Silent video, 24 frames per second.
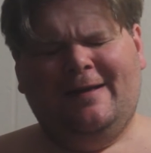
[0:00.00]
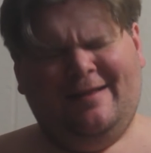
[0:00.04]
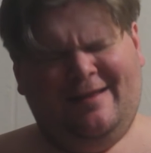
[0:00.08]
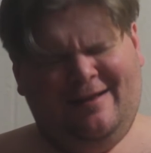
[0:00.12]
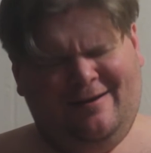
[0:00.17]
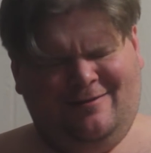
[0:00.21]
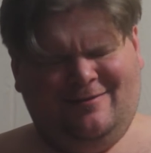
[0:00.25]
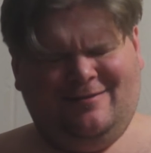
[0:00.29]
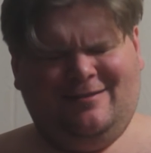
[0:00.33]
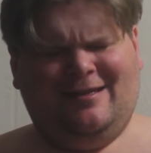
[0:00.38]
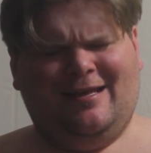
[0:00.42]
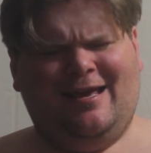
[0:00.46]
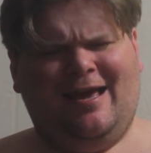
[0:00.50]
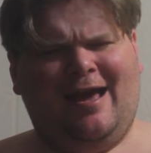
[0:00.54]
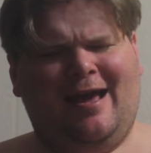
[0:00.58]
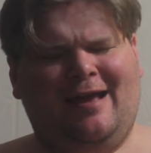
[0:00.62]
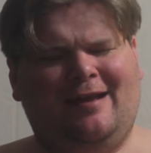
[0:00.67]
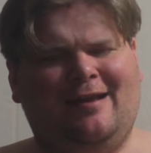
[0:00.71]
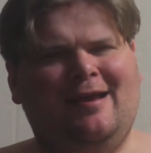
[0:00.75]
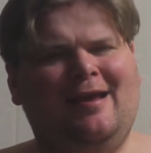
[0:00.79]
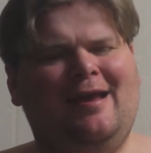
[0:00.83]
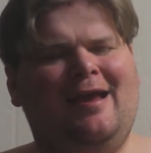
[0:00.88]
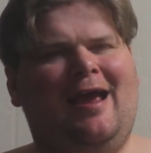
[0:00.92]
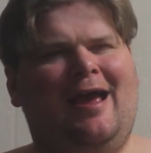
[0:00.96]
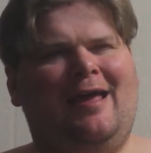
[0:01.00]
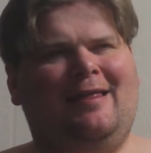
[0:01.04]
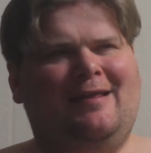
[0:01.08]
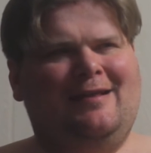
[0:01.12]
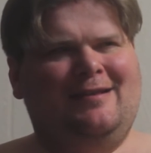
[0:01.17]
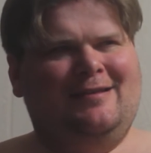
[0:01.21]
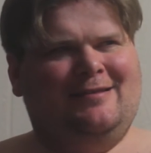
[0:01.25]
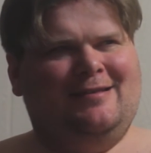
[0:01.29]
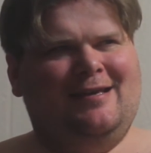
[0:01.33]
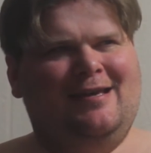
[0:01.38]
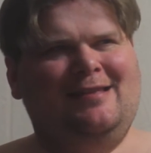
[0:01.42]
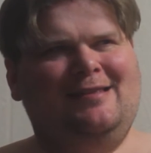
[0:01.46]
There's that. And
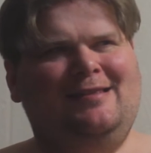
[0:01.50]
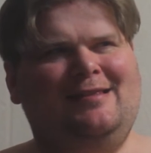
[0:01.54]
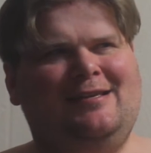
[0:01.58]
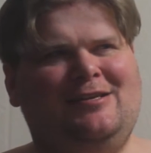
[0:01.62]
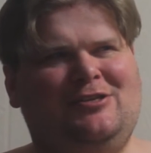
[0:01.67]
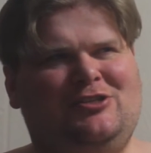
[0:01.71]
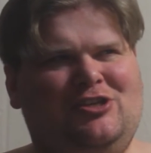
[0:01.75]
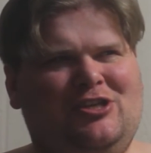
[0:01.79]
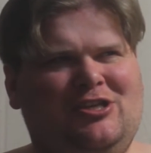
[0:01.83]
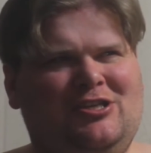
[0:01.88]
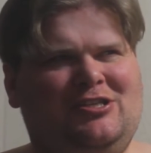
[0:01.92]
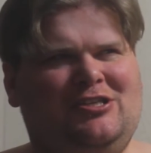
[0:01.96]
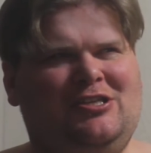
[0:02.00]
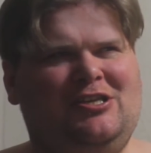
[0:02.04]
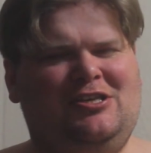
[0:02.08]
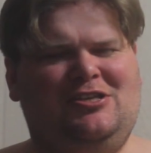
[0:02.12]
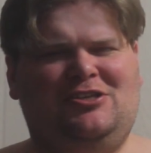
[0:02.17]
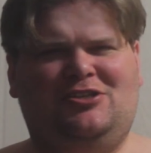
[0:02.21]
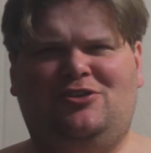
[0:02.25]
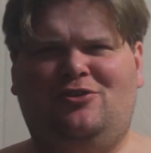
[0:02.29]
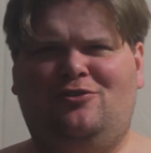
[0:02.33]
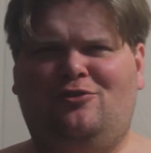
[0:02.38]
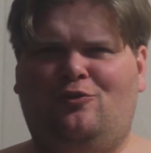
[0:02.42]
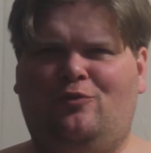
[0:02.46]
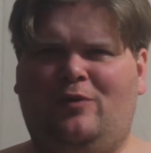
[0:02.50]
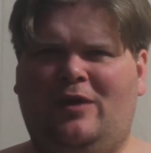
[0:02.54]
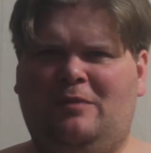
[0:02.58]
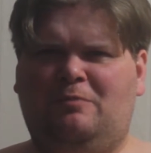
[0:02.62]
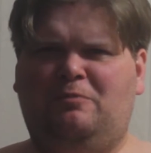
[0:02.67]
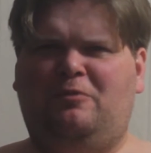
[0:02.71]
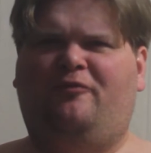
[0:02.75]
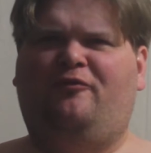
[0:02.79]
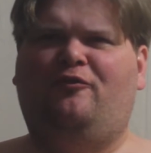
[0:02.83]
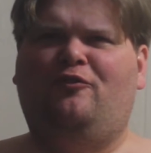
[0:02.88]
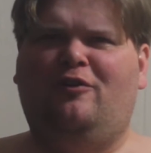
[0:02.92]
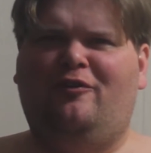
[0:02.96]
then suddenly she sees you the
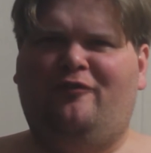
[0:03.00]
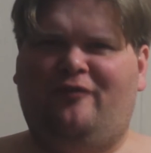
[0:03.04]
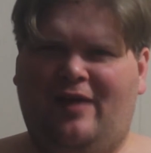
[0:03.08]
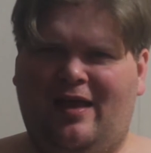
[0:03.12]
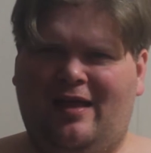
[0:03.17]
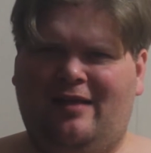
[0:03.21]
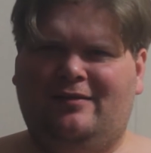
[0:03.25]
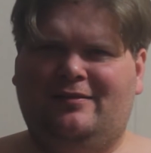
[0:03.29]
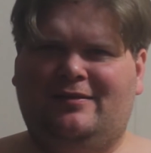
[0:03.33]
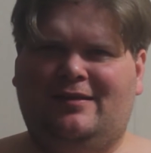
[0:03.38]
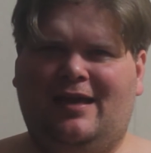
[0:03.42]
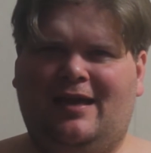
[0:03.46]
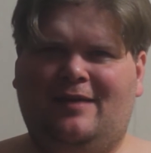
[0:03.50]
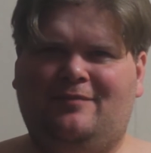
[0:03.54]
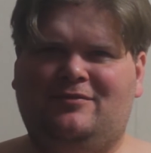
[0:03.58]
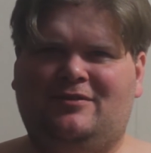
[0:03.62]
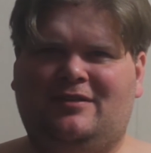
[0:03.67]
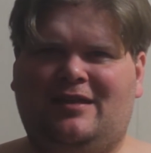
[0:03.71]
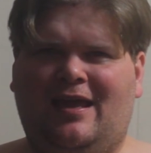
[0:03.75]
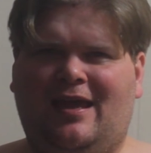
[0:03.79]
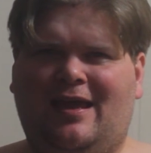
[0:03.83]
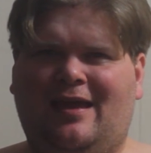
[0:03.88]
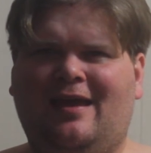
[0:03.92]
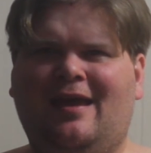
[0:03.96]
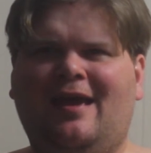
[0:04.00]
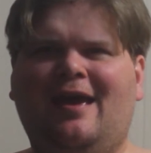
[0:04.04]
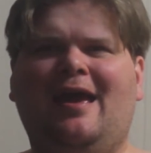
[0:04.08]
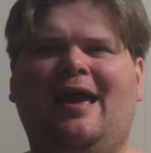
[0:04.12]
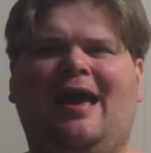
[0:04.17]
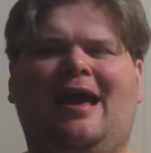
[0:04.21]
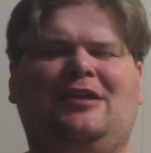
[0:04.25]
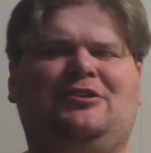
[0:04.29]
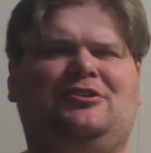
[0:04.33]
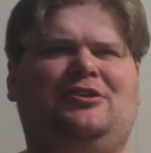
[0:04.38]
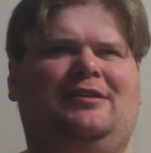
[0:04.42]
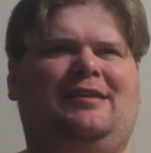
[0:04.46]
week before Valentine's Day,
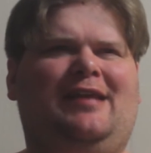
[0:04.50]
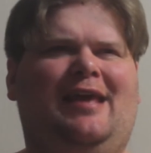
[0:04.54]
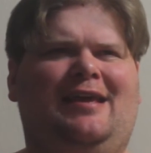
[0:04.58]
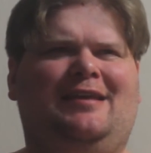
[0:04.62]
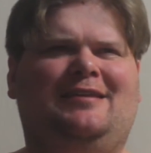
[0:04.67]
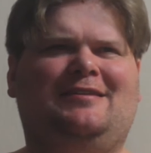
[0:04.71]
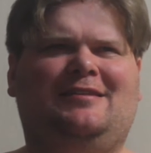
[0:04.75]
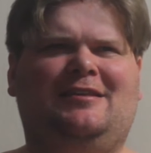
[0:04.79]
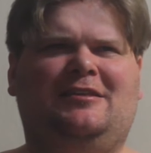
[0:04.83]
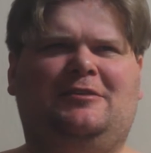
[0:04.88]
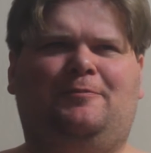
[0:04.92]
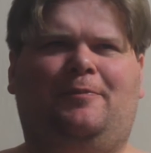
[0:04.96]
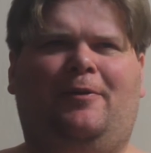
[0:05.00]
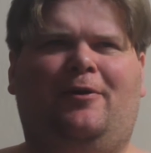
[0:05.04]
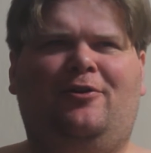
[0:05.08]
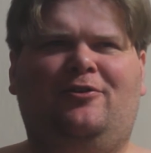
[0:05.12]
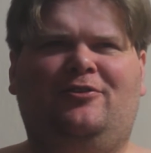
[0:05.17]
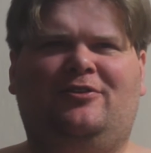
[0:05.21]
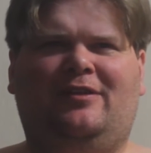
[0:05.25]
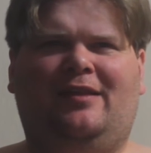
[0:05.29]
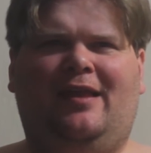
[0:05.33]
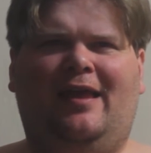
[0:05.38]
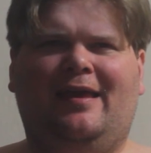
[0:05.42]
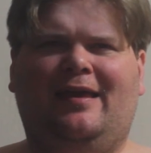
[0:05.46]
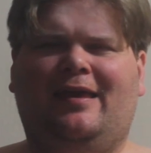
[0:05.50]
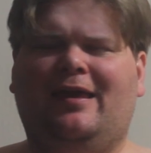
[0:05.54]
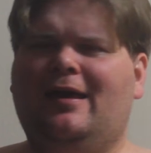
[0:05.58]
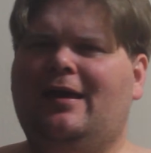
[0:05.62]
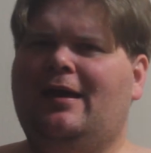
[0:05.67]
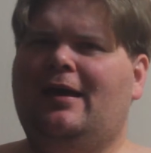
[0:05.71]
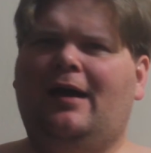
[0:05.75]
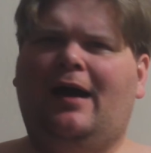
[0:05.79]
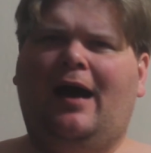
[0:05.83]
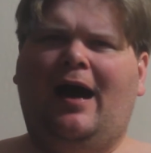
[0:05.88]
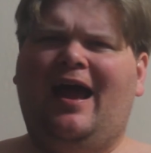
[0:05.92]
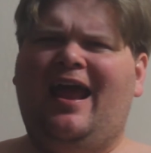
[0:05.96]
and she takes this pose like,
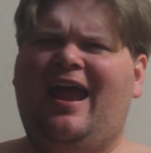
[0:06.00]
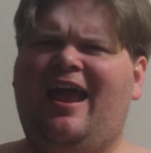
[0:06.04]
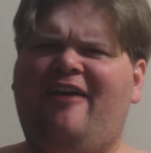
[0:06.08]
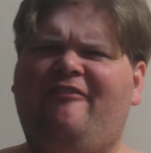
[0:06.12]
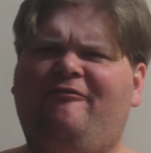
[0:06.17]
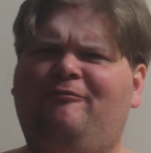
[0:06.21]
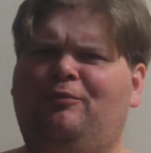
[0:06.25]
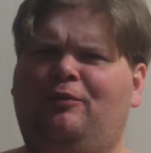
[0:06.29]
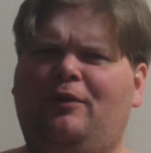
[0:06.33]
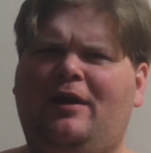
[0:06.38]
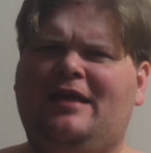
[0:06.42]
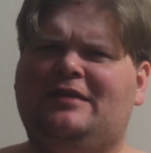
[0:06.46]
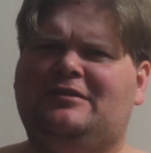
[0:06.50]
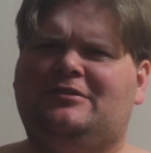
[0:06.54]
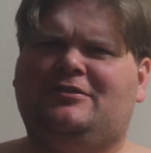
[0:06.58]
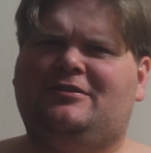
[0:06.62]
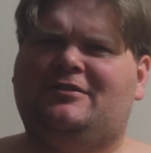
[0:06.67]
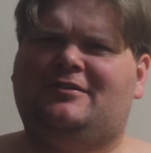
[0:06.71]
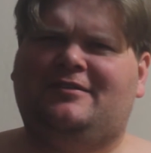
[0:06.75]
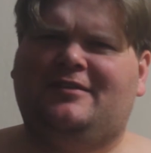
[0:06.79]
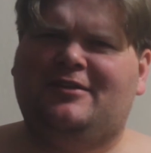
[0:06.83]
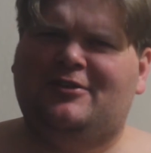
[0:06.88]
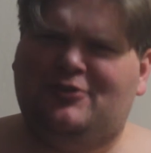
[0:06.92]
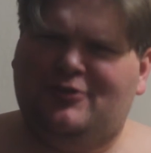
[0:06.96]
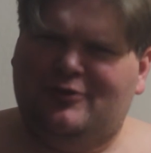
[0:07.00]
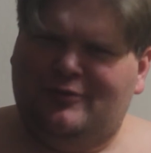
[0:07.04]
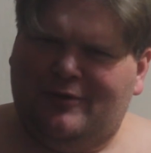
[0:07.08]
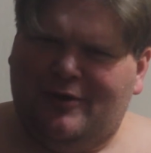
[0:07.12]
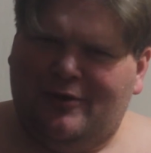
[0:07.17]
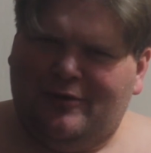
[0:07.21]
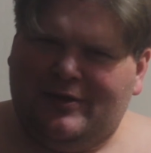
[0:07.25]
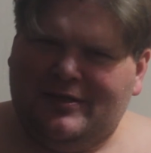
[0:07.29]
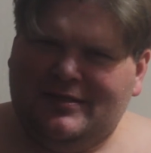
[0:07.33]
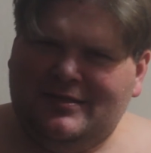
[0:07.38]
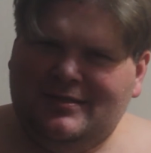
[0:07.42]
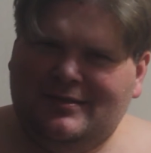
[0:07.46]
I have breasts, did you
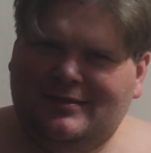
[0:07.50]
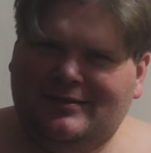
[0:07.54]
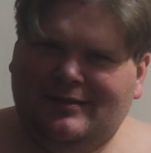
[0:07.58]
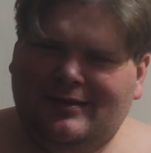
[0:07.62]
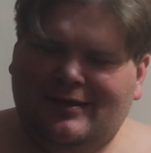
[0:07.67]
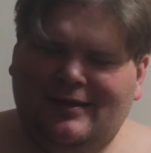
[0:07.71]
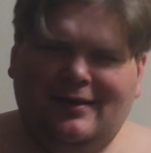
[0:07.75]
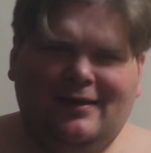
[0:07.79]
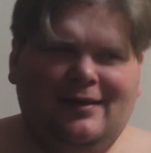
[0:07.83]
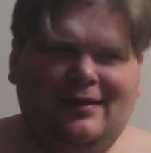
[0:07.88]
notice?